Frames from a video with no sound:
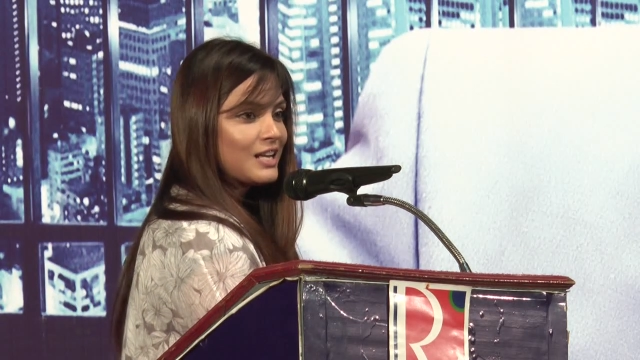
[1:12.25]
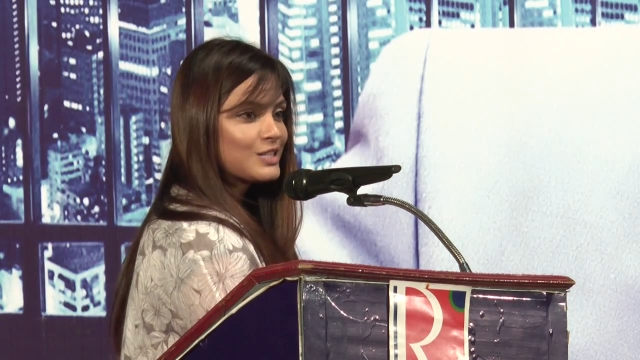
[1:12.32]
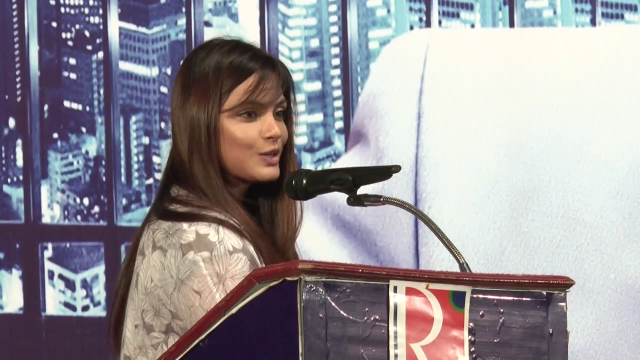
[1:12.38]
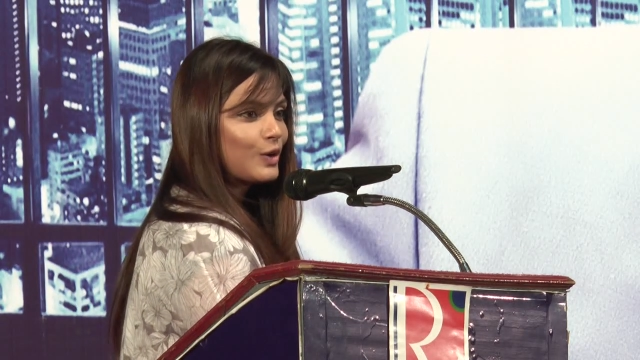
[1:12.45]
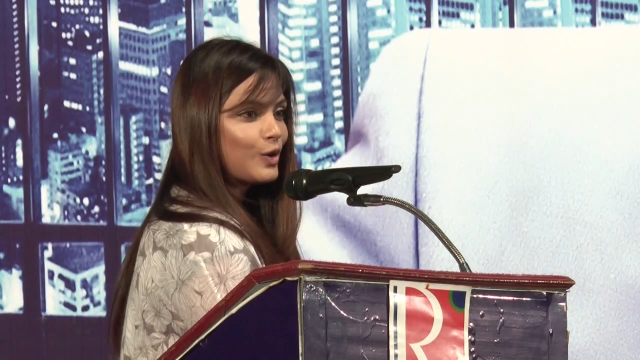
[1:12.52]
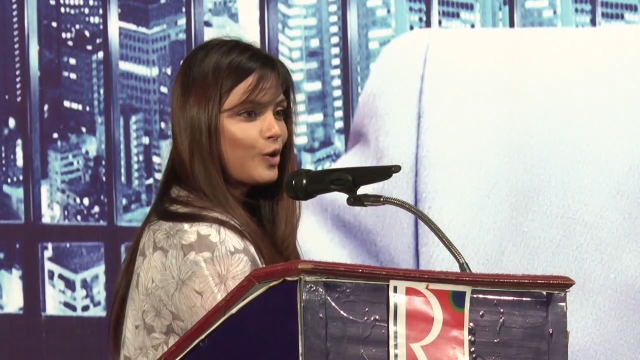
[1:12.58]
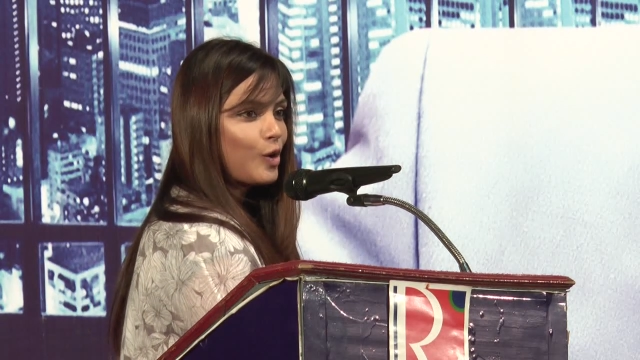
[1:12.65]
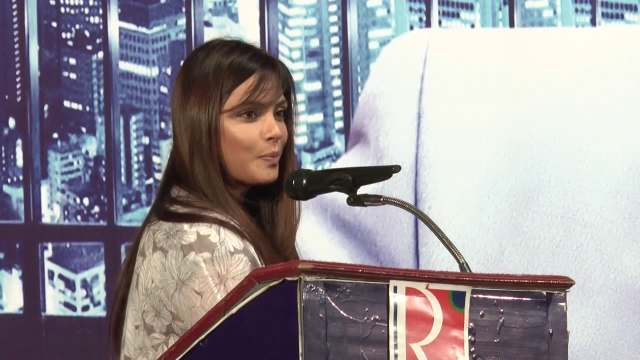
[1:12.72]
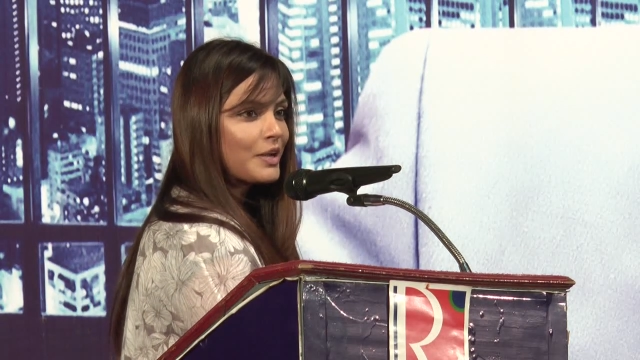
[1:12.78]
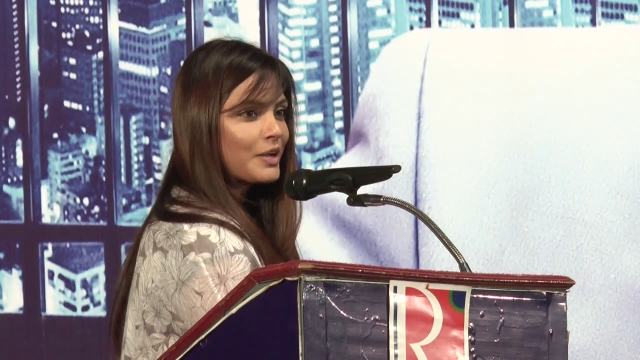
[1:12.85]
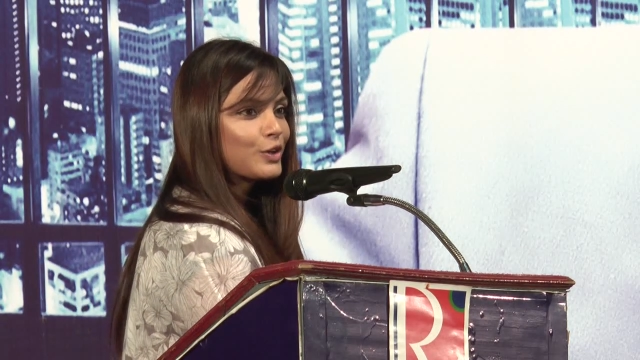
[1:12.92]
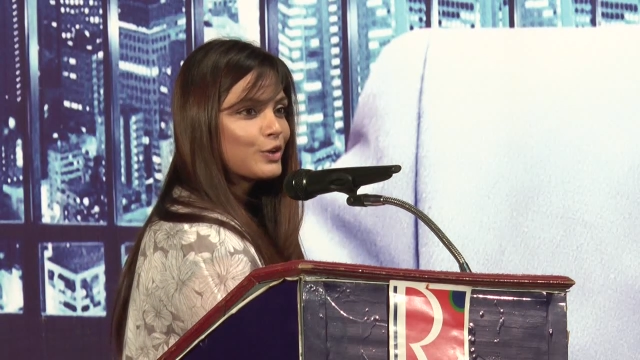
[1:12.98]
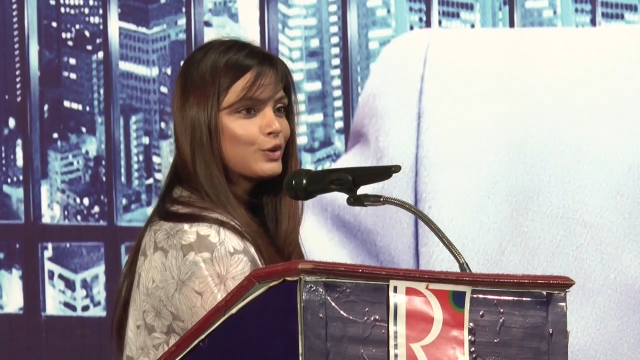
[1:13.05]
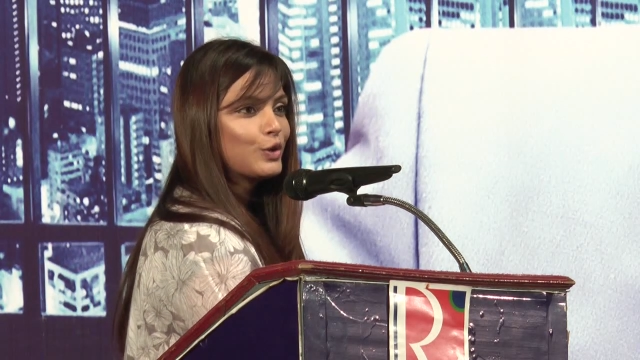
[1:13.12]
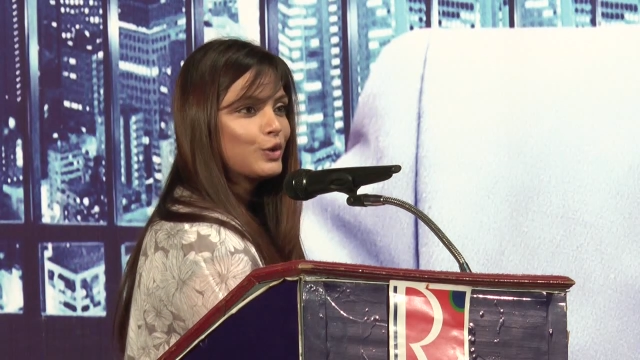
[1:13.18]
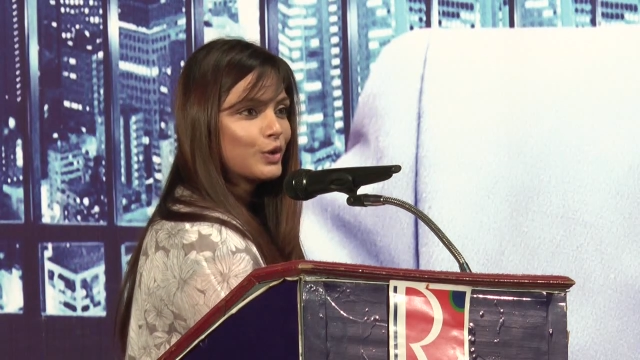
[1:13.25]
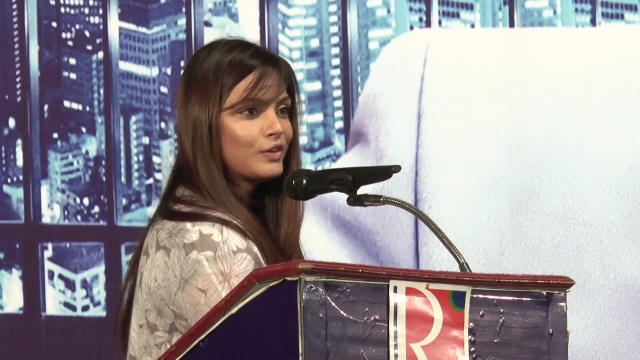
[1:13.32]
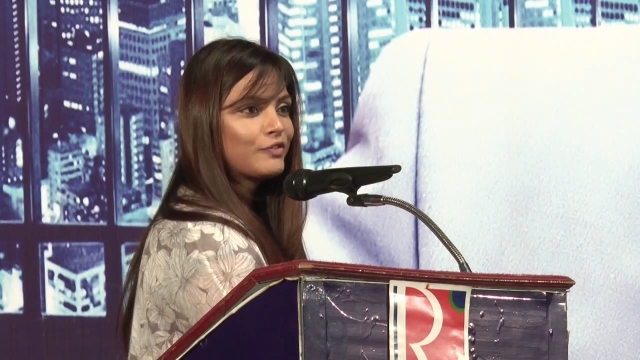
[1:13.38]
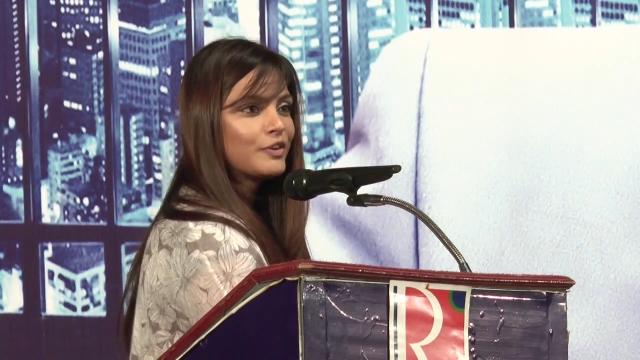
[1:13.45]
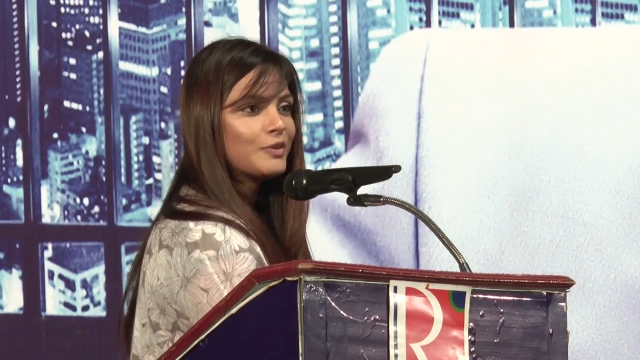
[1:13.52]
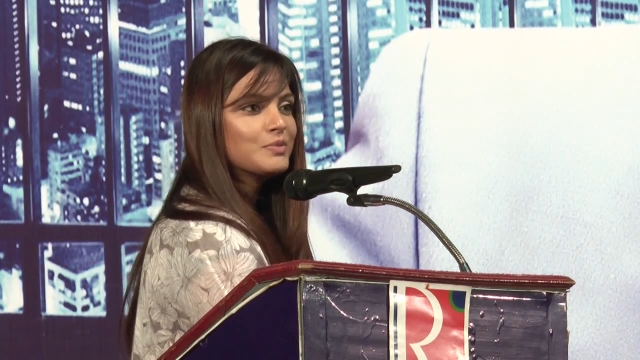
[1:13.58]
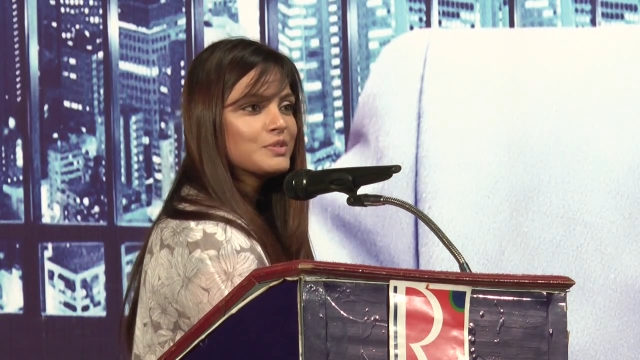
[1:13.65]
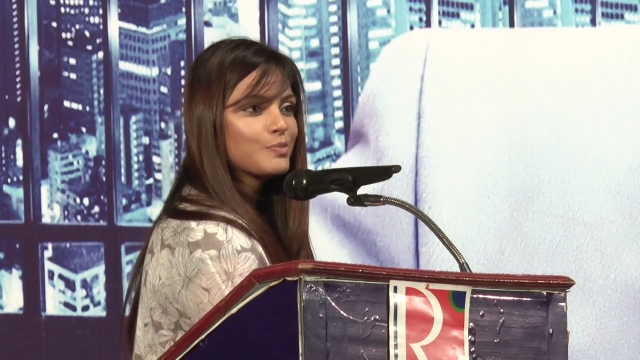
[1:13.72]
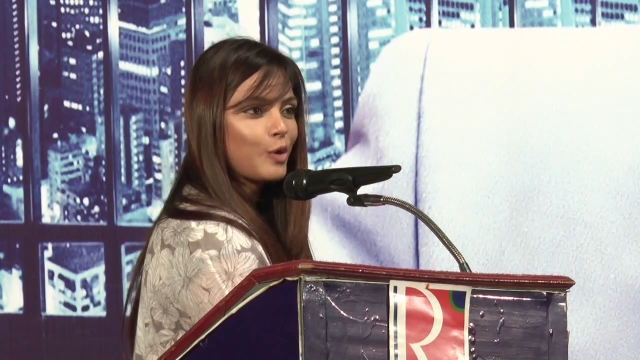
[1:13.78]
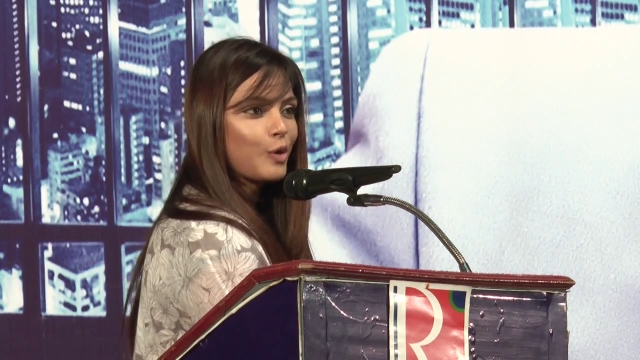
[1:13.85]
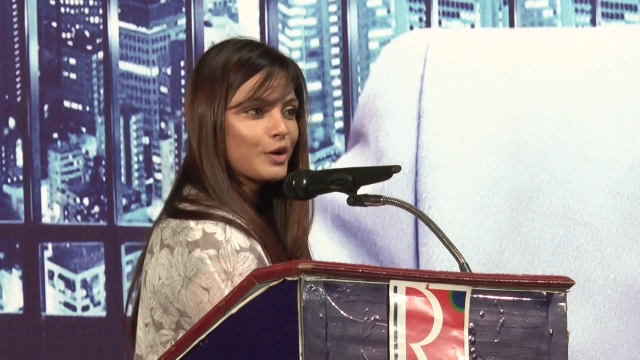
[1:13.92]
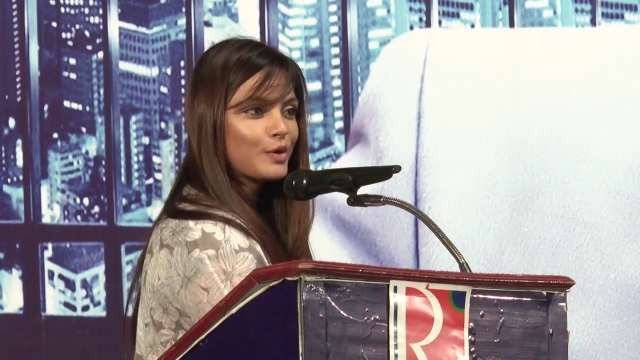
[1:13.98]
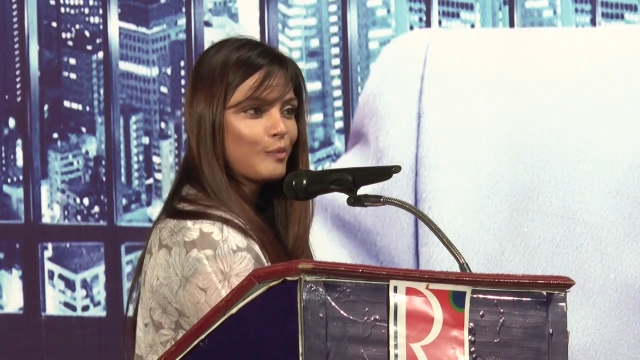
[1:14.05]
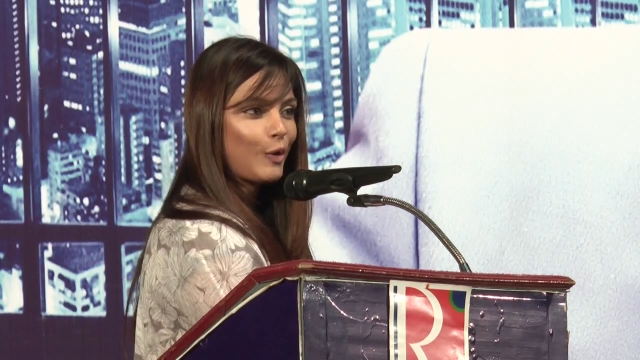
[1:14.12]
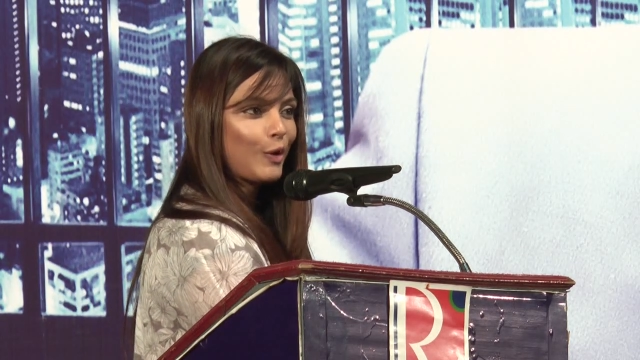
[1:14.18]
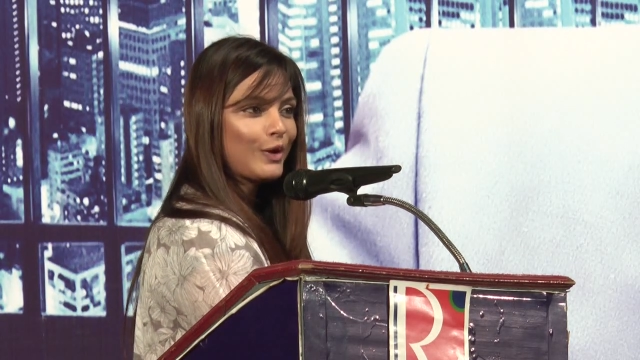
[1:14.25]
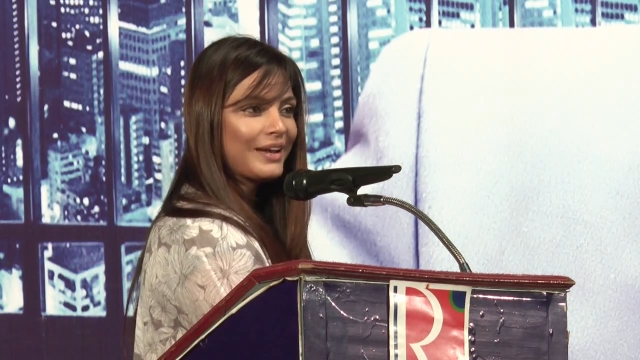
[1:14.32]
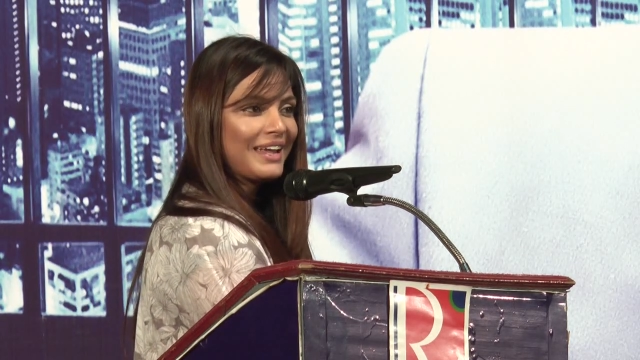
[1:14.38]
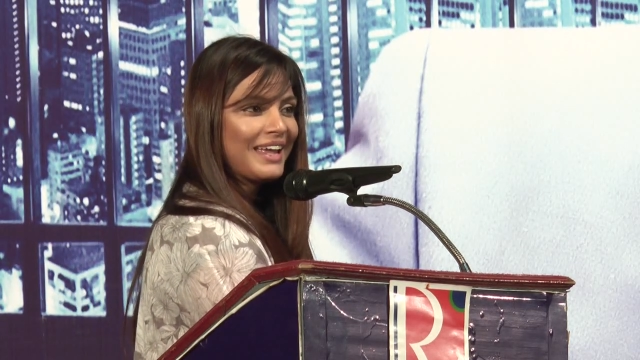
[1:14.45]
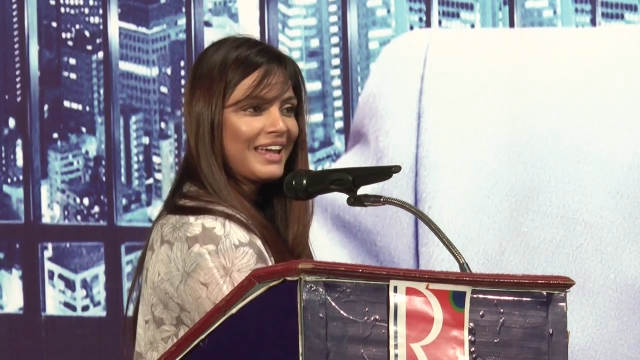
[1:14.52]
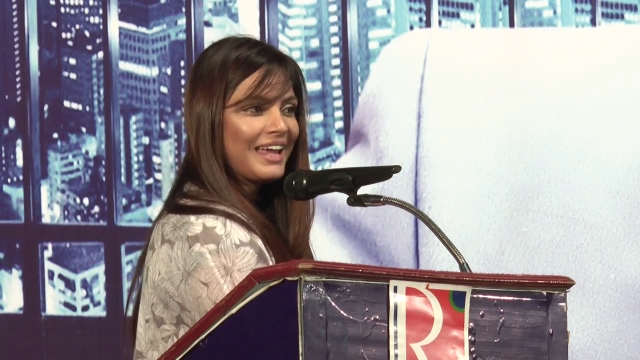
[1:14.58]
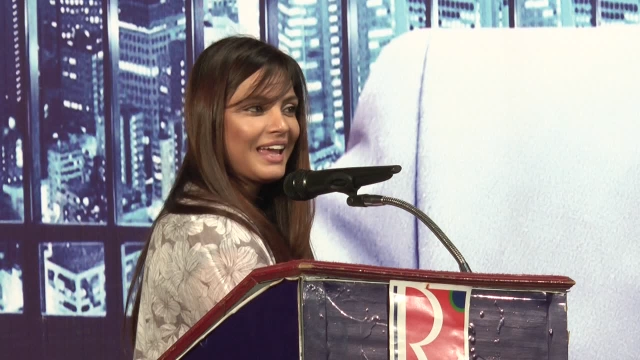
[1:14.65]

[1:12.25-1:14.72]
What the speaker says: So hoping to do good films more and more.